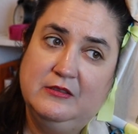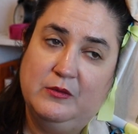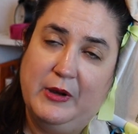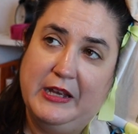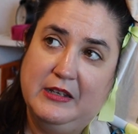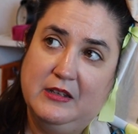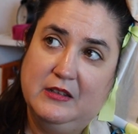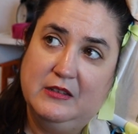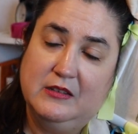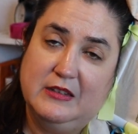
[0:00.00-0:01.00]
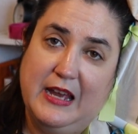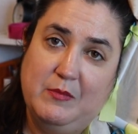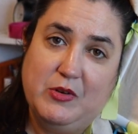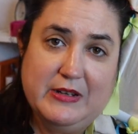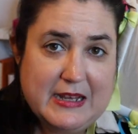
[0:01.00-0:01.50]
what, 10
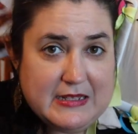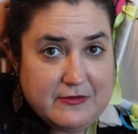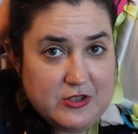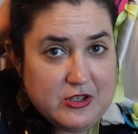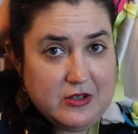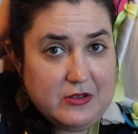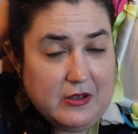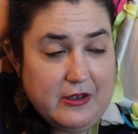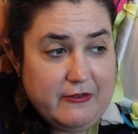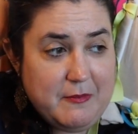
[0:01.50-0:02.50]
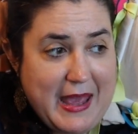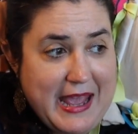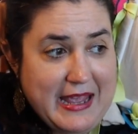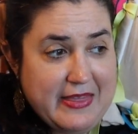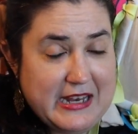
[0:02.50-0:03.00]
more days of
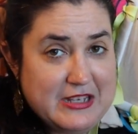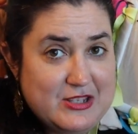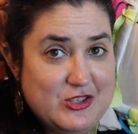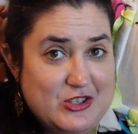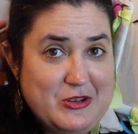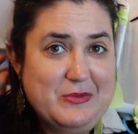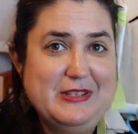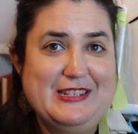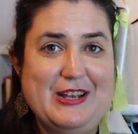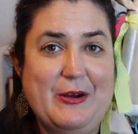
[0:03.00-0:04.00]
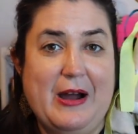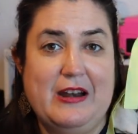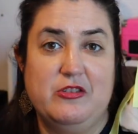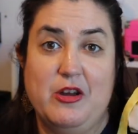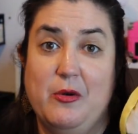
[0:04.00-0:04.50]
May, and then it's June, so I
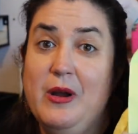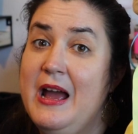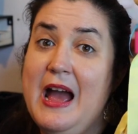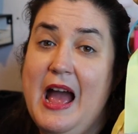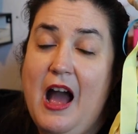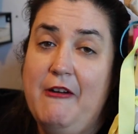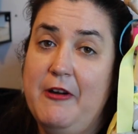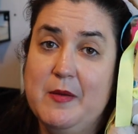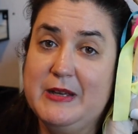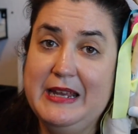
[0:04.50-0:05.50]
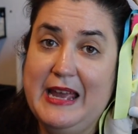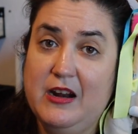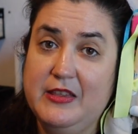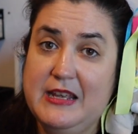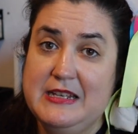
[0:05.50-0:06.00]
don't know how far I'm gonna get
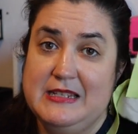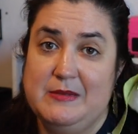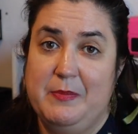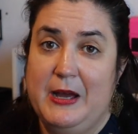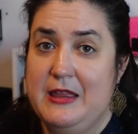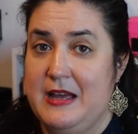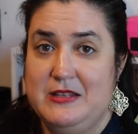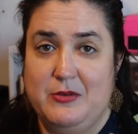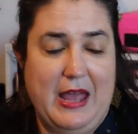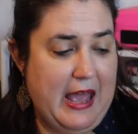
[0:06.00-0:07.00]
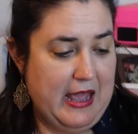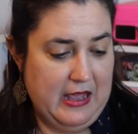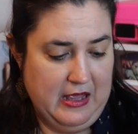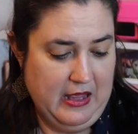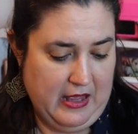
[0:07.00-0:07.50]
on this, but that's
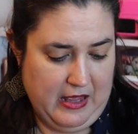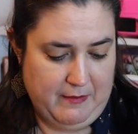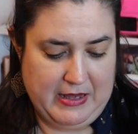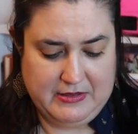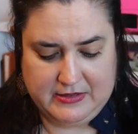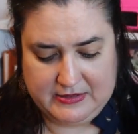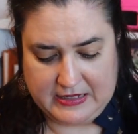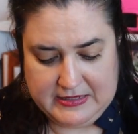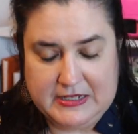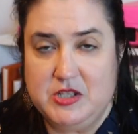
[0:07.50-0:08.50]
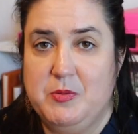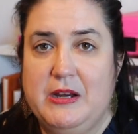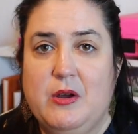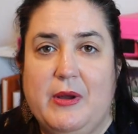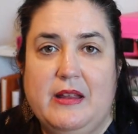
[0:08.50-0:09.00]
okay. It does stitch
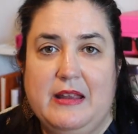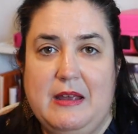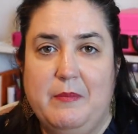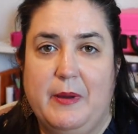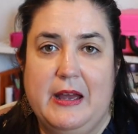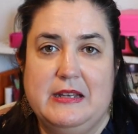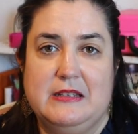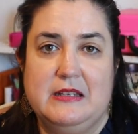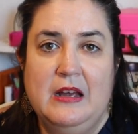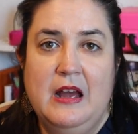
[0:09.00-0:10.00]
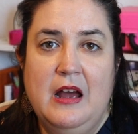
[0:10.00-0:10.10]
pretty quickly, but